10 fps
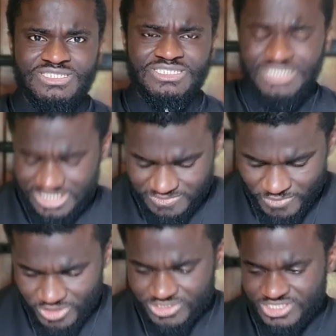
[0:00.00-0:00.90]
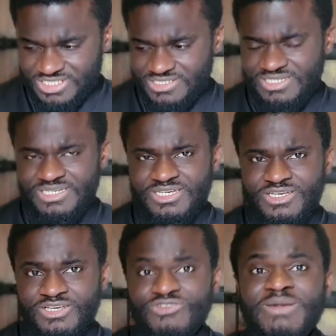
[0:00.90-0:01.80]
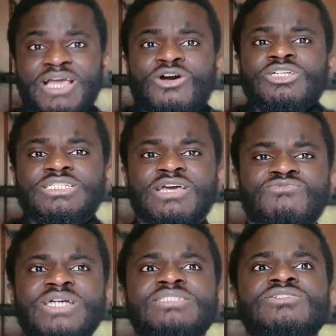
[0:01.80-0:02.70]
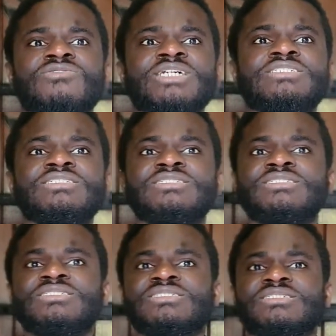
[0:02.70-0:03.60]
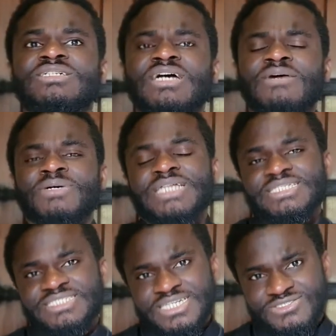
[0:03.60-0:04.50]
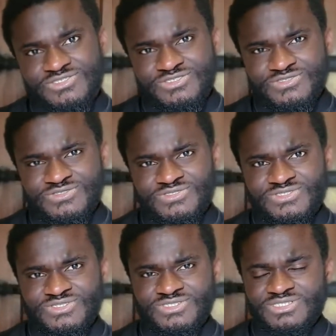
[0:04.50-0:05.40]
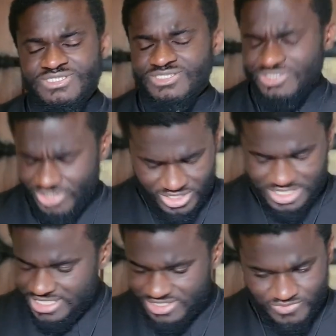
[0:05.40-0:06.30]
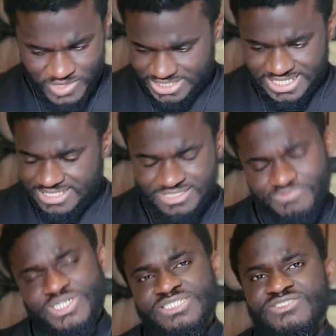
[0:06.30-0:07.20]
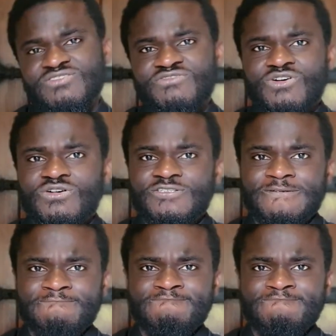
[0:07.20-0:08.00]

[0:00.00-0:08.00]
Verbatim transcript: This month, you might call it a waste already, but I say to you, nothing is wasted in the presence of God.